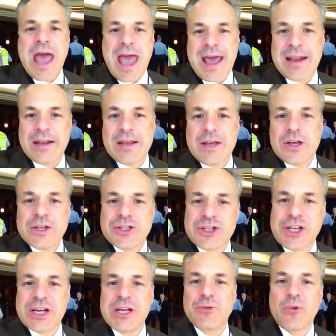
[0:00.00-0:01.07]
And
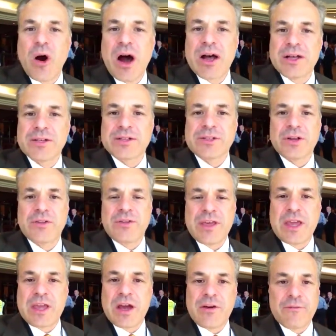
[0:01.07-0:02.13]
she was
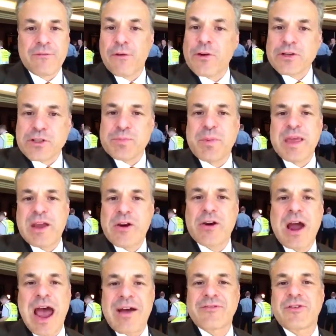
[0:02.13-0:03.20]
the first
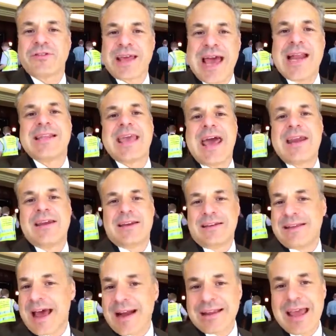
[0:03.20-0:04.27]
speaker after Dan Kennedy.
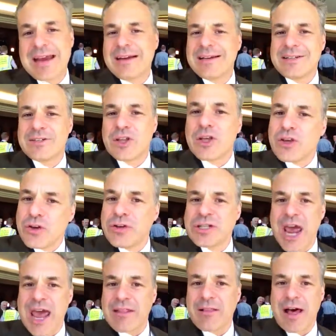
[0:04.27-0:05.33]
Dan Kennedy is the huge
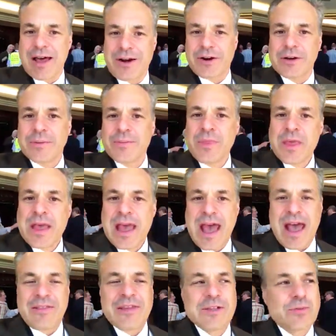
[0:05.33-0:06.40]
headliner.
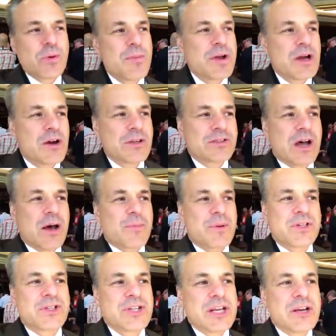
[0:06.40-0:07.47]
And this woman goes up
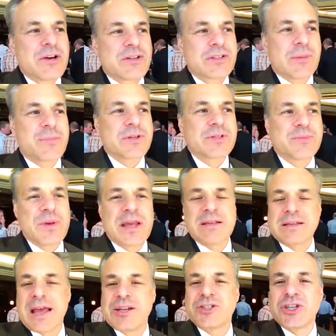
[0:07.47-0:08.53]
and she goes up and
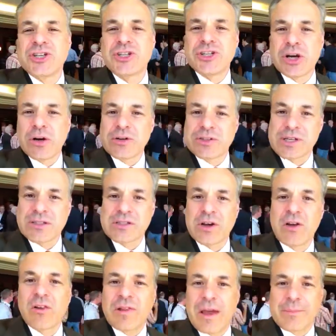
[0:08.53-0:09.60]
speaks and she shows us
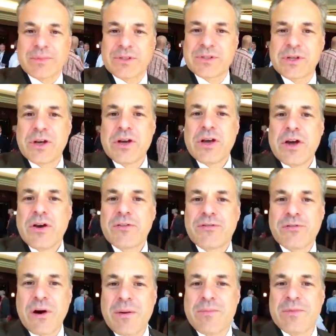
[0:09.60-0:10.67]
clips
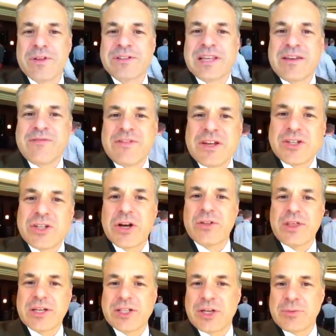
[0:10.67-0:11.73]
from the TV show
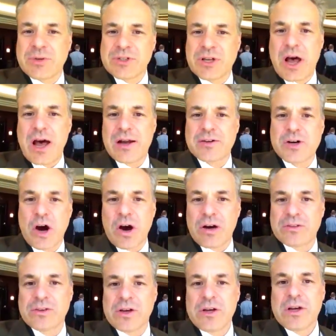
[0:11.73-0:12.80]
that she was on
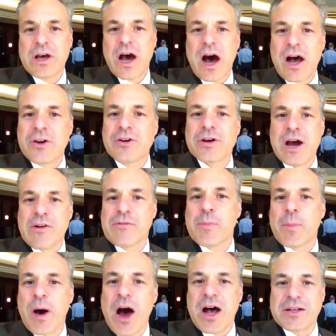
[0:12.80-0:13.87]
called Undercover
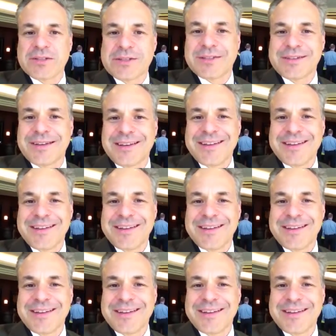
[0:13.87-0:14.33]
Boss.